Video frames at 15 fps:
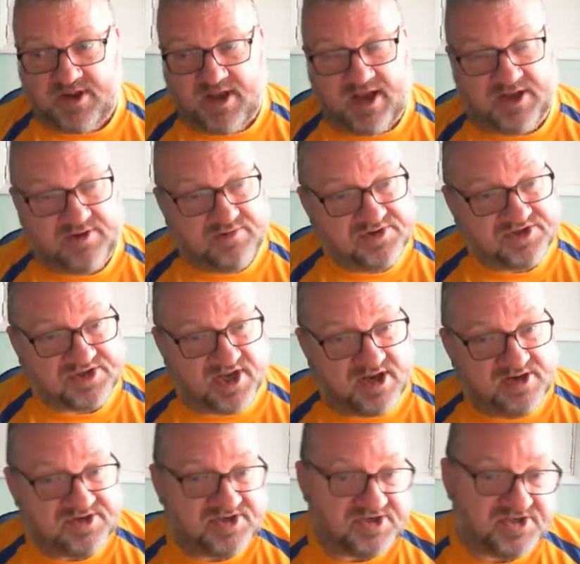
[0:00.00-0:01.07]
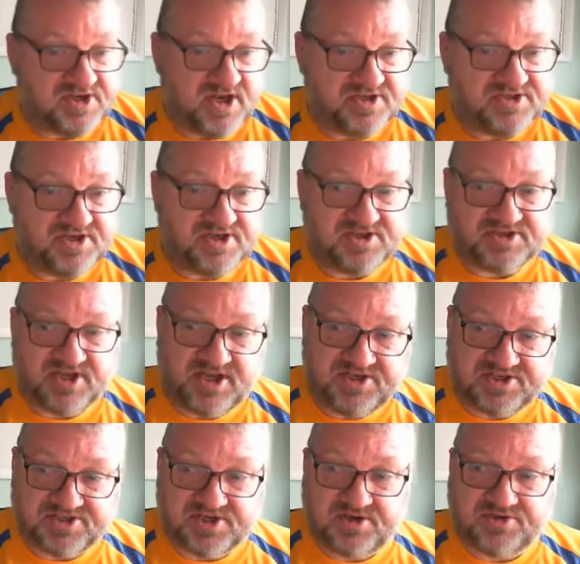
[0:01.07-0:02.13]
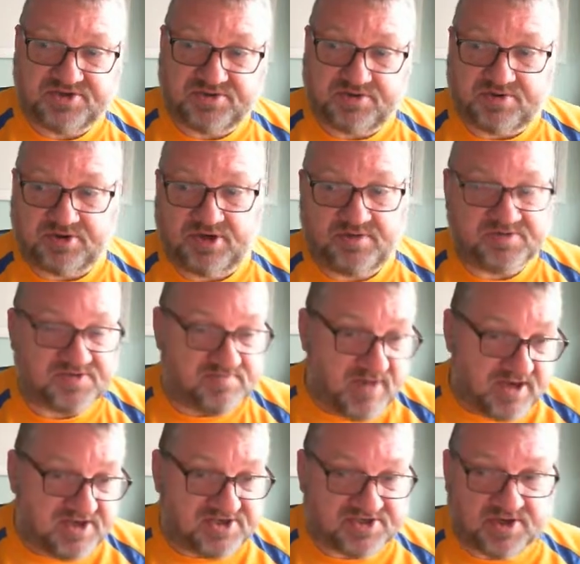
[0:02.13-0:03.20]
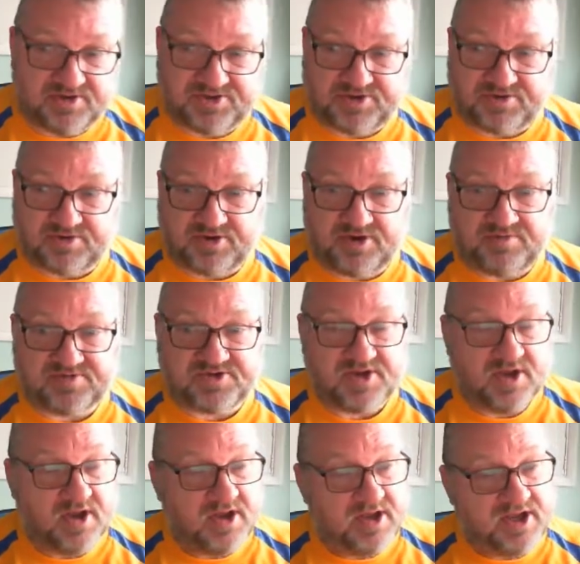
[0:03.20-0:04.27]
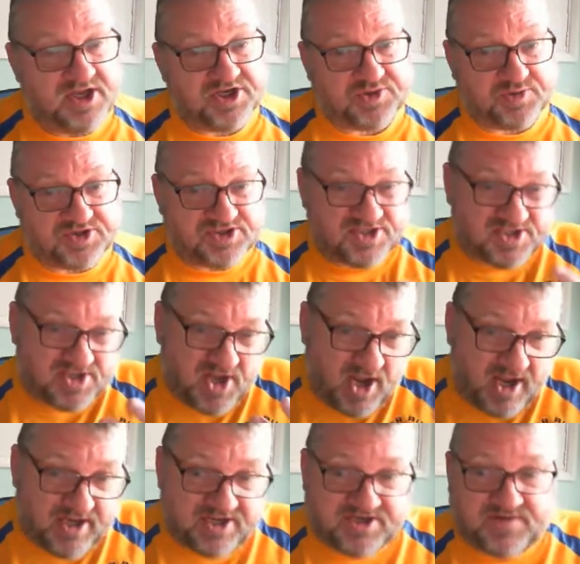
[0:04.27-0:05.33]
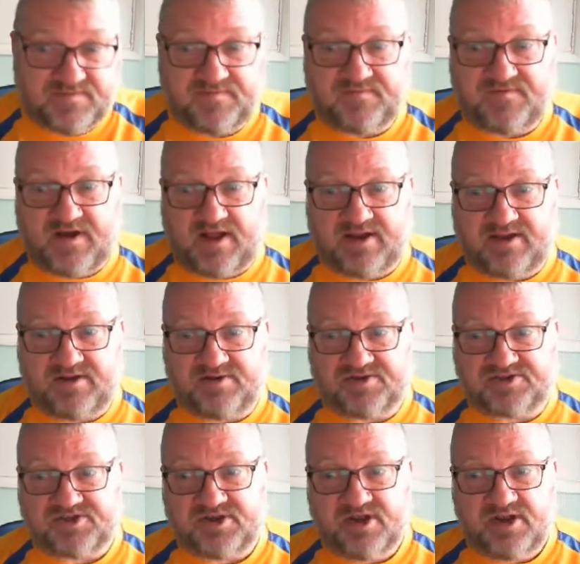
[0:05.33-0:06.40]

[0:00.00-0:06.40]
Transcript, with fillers: And also, society contains social groups, many social groups, each with slightly different values,